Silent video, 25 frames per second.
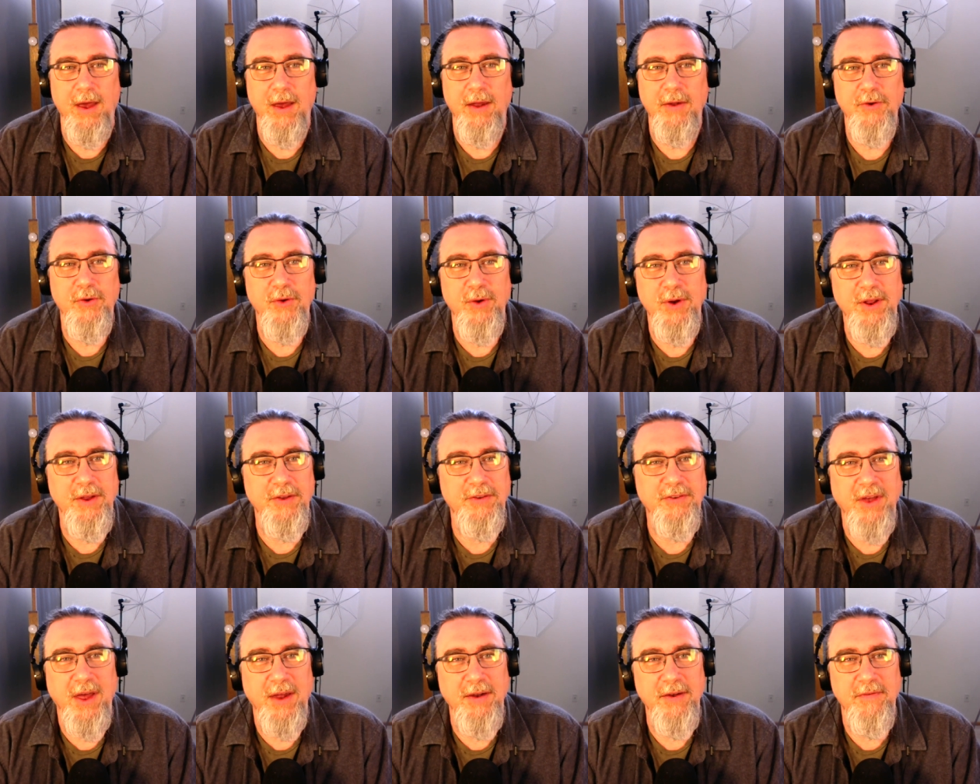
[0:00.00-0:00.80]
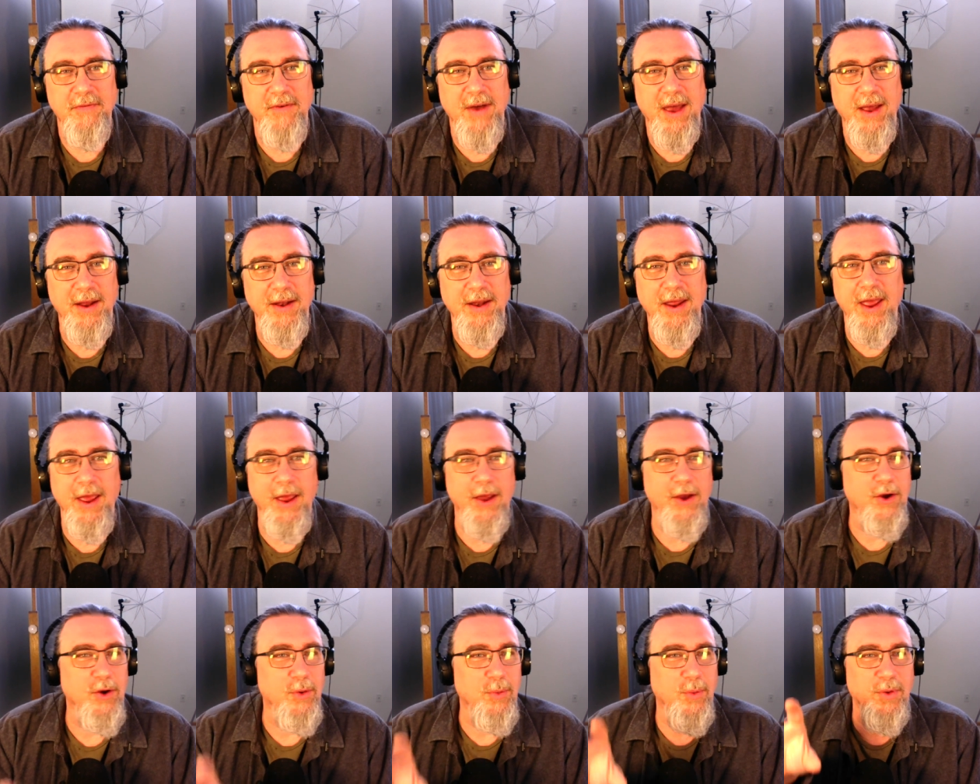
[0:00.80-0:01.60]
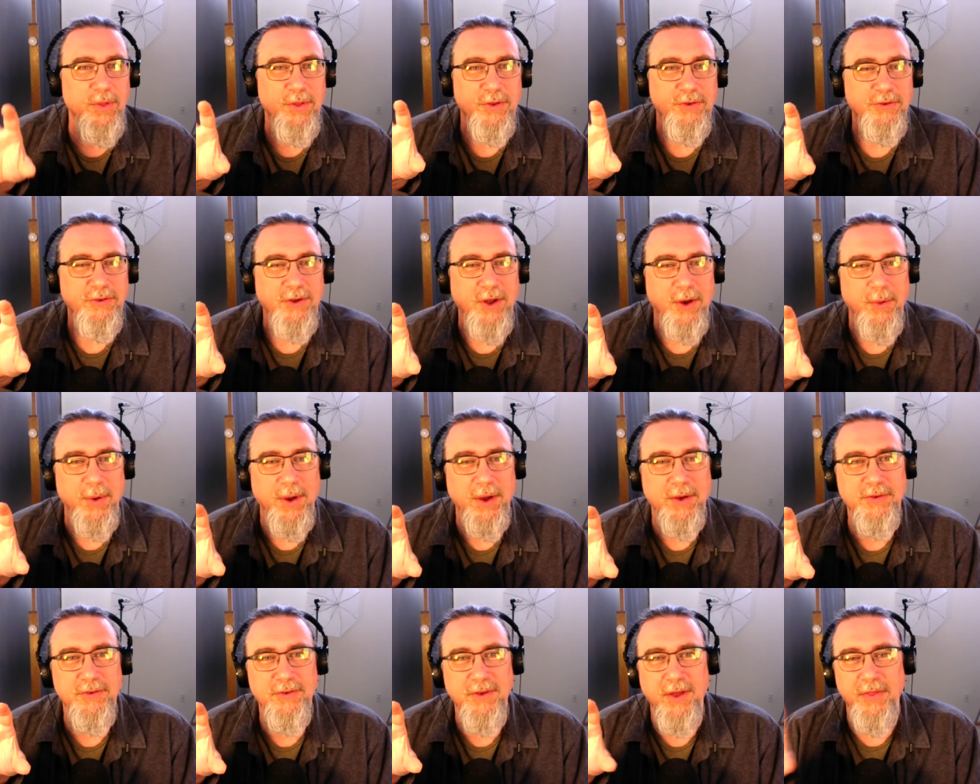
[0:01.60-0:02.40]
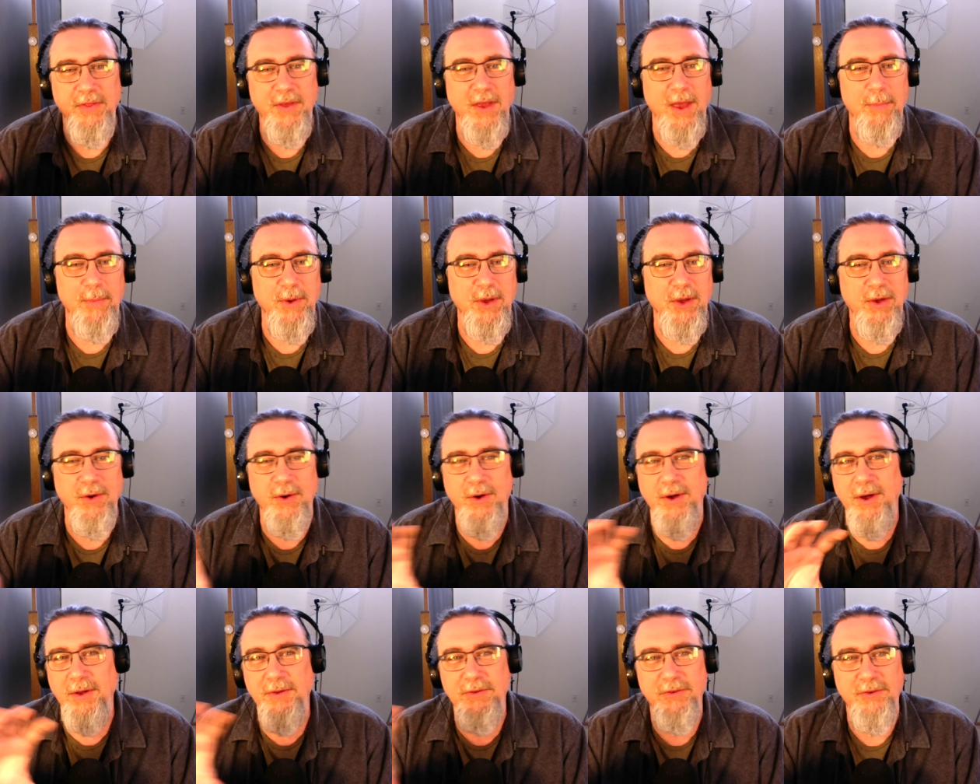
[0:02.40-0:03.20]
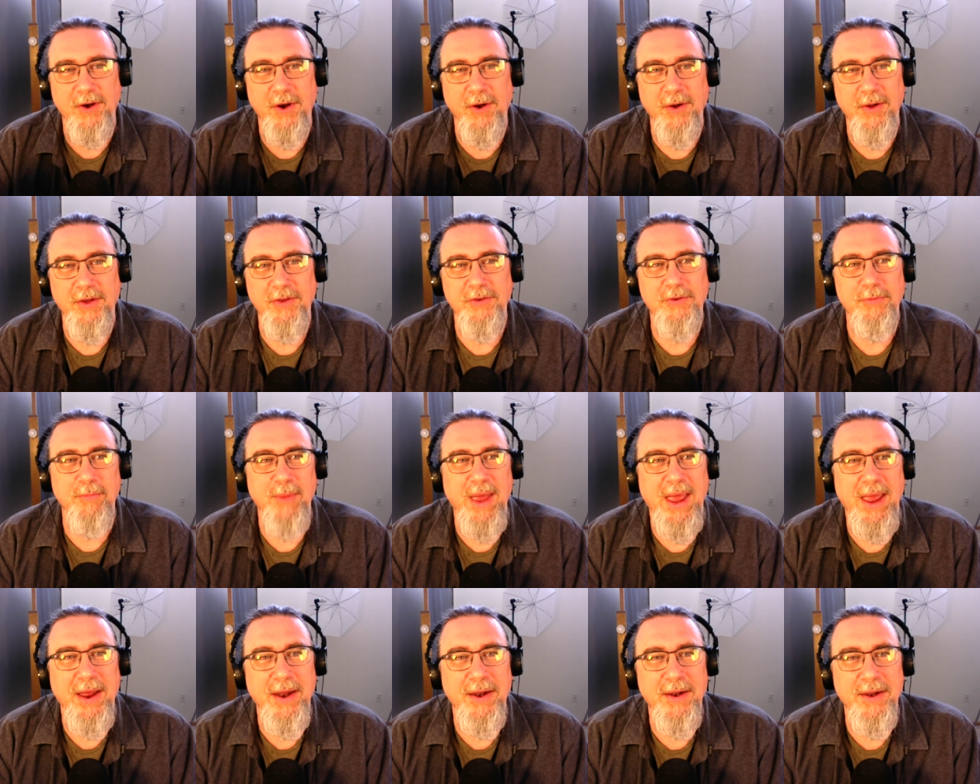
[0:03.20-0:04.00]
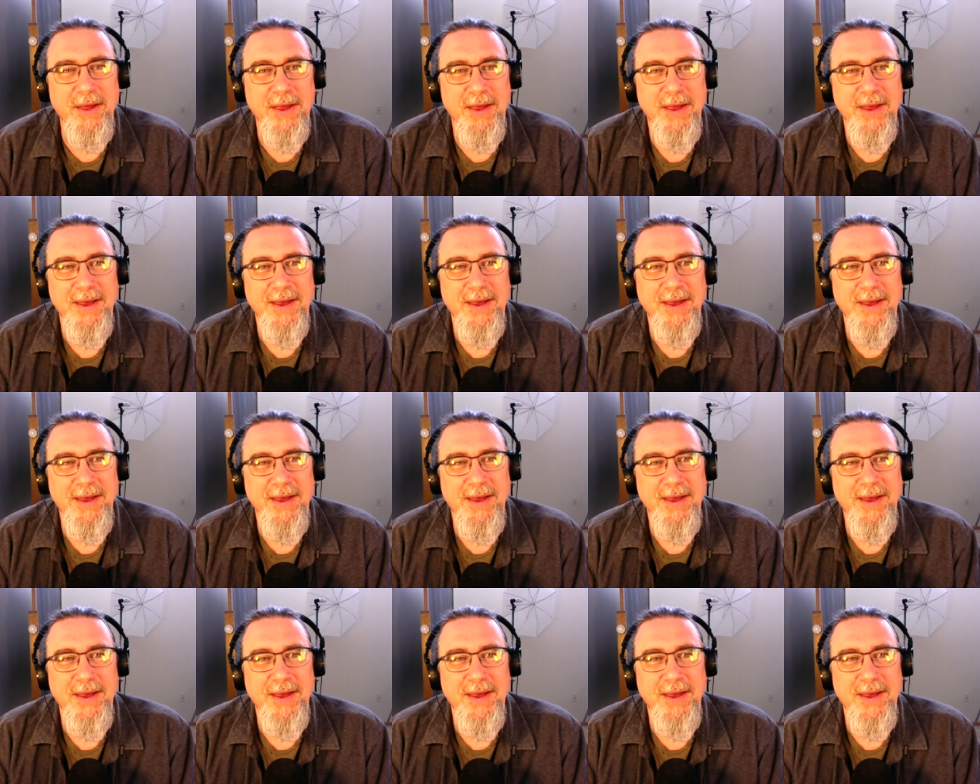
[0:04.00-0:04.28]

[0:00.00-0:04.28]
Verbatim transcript: treatise on divine anger, where the Stoics and the Epicureans are his main